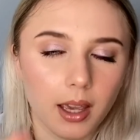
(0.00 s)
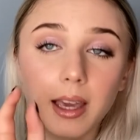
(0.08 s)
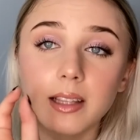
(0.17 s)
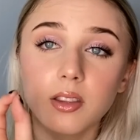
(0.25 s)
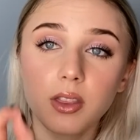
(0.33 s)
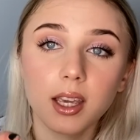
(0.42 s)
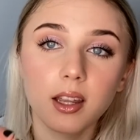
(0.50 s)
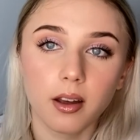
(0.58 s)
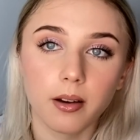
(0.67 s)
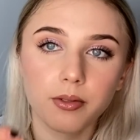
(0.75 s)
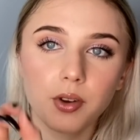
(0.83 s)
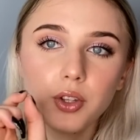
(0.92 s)
It's thick
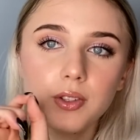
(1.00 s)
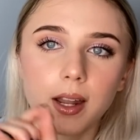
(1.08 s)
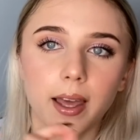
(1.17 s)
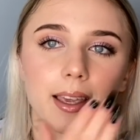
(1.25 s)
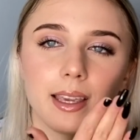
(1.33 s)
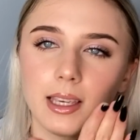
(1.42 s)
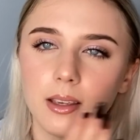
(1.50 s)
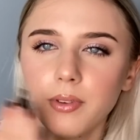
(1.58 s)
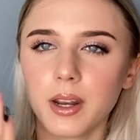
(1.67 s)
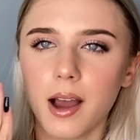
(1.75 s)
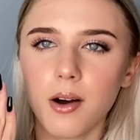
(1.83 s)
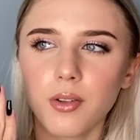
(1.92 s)
enough to like even
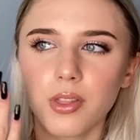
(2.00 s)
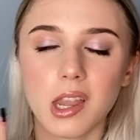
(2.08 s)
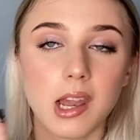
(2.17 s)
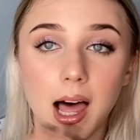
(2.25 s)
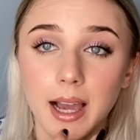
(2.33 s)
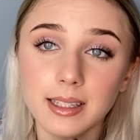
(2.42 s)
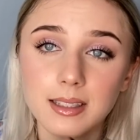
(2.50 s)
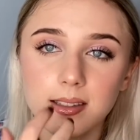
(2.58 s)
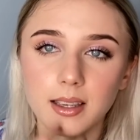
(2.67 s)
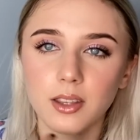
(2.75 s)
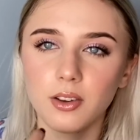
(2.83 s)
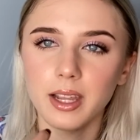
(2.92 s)
out the lines
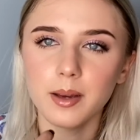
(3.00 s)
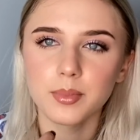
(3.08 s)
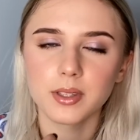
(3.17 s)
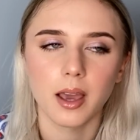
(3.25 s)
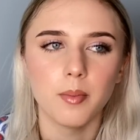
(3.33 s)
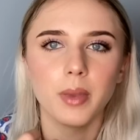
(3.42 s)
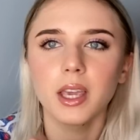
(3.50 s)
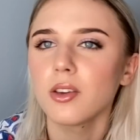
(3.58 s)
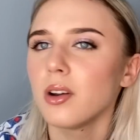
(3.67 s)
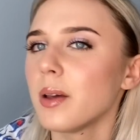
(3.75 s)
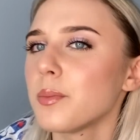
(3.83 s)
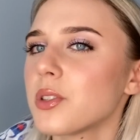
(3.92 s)
in your lips and make your
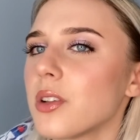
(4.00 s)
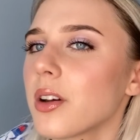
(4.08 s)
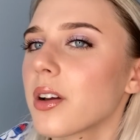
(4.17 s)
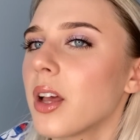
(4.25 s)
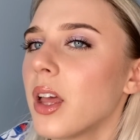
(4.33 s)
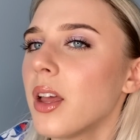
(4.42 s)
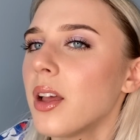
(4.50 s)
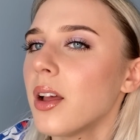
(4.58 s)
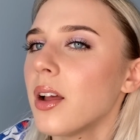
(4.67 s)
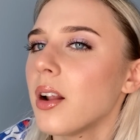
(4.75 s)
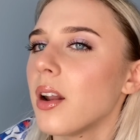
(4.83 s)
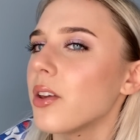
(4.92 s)
lips look
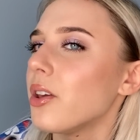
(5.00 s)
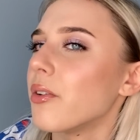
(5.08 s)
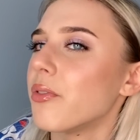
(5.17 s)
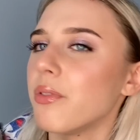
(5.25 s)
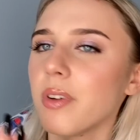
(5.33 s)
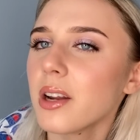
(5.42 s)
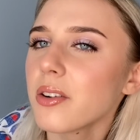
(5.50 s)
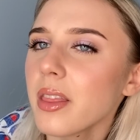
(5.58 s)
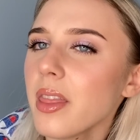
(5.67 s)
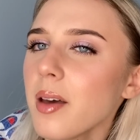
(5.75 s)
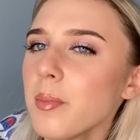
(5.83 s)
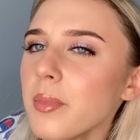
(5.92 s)
like you have filler in
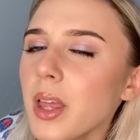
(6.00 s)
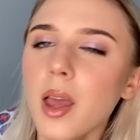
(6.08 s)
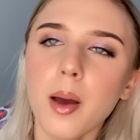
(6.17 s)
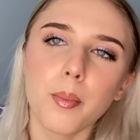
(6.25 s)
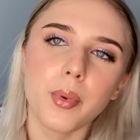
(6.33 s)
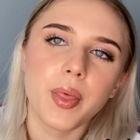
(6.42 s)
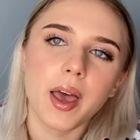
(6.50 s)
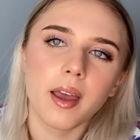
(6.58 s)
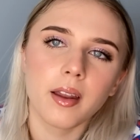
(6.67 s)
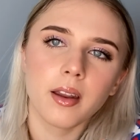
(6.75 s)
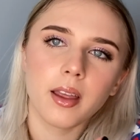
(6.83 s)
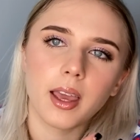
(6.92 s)
them, but
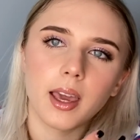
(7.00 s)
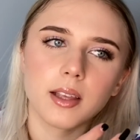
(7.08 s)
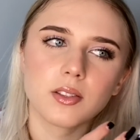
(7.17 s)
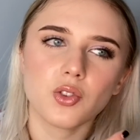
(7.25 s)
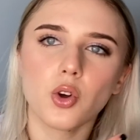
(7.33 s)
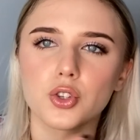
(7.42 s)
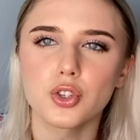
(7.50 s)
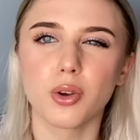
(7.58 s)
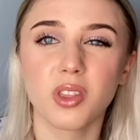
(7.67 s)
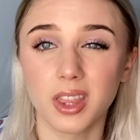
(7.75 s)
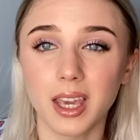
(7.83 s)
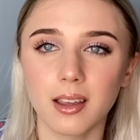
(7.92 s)
then it's not so
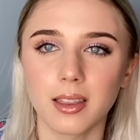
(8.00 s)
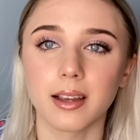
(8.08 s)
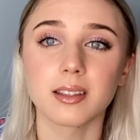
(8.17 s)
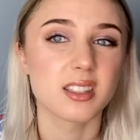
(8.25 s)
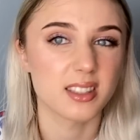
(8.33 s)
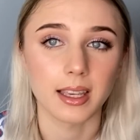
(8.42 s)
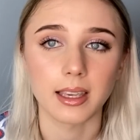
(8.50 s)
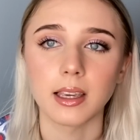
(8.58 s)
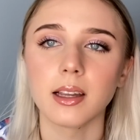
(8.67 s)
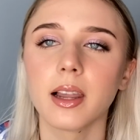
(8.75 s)
thick that it's sticky.